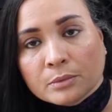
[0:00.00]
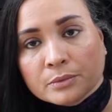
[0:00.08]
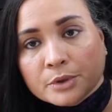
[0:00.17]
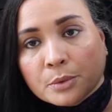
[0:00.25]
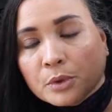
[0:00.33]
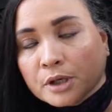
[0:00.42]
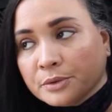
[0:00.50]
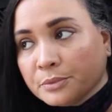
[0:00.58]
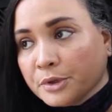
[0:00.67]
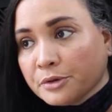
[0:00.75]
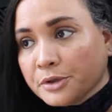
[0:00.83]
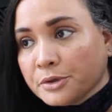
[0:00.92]
the one
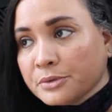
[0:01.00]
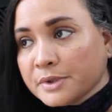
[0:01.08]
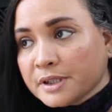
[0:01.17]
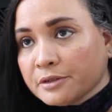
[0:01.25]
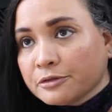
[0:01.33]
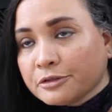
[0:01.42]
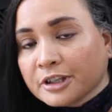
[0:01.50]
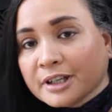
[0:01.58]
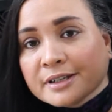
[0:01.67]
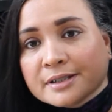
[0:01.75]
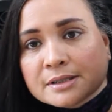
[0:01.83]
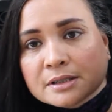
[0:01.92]
we're using for
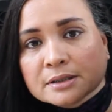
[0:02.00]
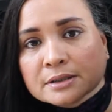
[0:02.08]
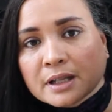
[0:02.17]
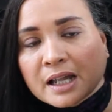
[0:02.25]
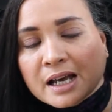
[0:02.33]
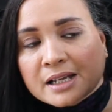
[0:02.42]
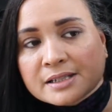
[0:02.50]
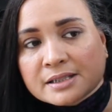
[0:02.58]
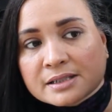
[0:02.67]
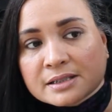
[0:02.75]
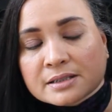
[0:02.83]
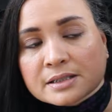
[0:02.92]
like
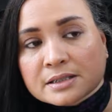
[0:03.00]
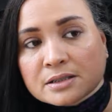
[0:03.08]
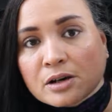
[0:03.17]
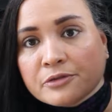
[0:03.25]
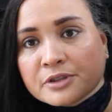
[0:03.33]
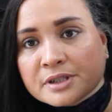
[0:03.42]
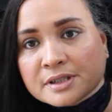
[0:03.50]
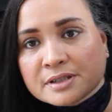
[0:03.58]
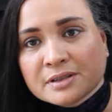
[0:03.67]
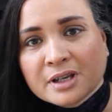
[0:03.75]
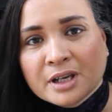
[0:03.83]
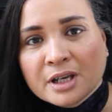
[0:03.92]
sunglasses and stuff,
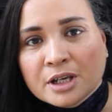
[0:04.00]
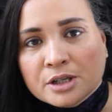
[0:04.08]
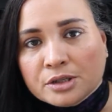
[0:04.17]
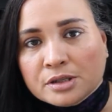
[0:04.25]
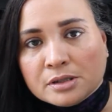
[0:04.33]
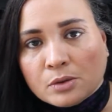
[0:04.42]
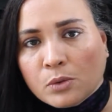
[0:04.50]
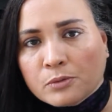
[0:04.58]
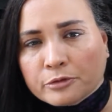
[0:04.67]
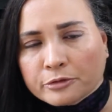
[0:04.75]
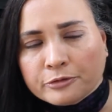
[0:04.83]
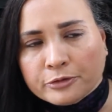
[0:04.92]
it's just
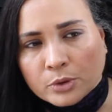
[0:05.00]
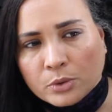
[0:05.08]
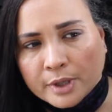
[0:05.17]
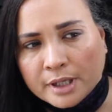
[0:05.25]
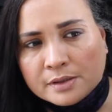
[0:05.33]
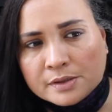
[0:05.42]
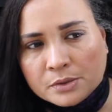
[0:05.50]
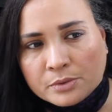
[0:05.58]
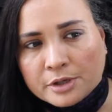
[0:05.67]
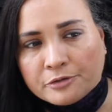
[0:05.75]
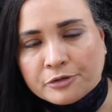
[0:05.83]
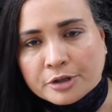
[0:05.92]
overflowing. So
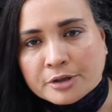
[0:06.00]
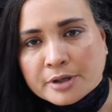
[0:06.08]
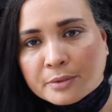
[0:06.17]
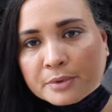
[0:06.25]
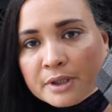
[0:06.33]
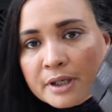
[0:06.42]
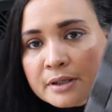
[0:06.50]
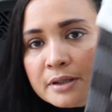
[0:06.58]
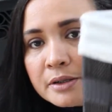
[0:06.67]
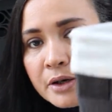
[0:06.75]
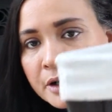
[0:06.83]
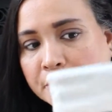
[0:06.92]
I figured I would get
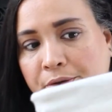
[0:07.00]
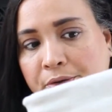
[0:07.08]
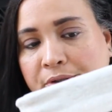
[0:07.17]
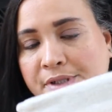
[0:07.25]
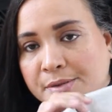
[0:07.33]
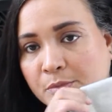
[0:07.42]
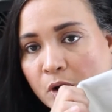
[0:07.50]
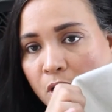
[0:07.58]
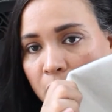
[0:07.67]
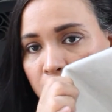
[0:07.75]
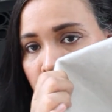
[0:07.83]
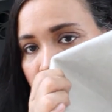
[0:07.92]
another
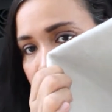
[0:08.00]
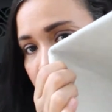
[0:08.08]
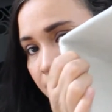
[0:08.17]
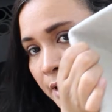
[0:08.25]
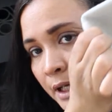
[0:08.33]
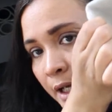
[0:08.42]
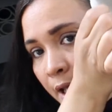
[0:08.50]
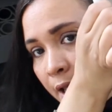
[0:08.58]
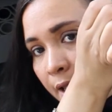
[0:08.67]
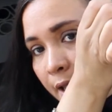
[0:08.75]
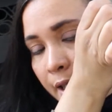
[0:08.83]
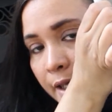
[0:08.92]
small one
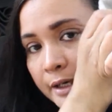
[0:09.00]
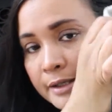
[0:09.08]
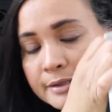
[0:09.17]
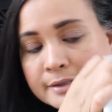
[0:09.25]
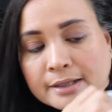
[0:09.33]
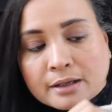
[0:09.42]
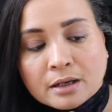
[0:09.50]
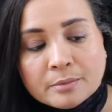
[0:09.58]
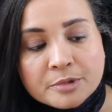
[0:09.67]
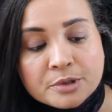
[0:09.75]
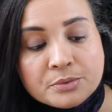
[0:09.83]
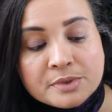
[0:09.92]
and
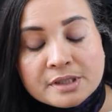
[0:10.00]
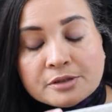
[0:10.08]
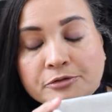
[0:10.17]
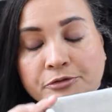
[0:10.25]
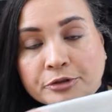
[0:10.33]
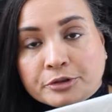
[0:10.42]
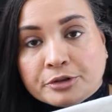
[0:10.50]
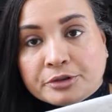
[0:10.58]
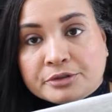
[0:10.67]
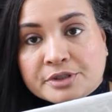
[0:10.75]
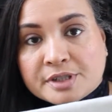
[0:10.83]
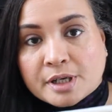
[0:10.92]
use it
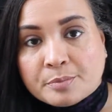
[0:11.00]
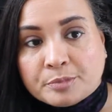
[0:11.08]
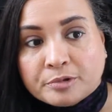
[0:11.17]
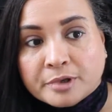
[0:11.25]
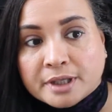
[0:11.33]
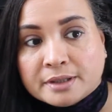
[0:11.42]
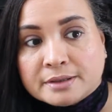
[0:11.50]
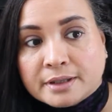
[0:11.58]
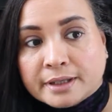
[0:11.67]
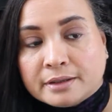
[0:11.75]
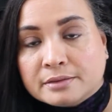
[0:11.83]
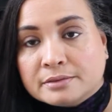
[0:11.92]
for separate
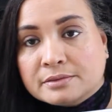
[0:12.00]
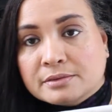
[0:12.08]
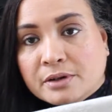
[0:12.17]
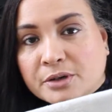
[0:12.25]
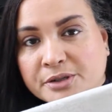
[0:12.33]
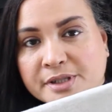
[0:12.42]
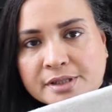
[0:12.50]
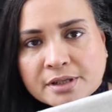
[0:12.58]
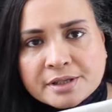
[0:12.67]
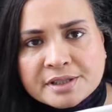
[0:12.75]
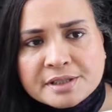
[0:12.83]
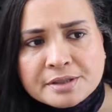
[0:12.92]
like our
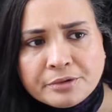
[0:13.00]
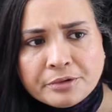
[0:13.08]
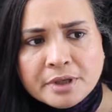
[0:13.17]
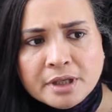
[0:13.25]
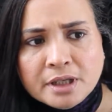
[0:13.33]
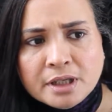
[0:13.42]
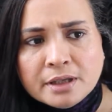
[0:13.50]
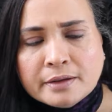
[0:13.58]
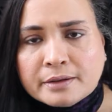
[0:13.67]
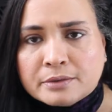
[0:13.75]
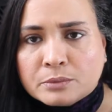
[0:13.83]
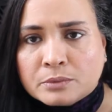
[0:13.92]
sunscreen
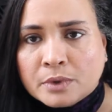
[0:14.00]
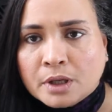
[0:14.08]
and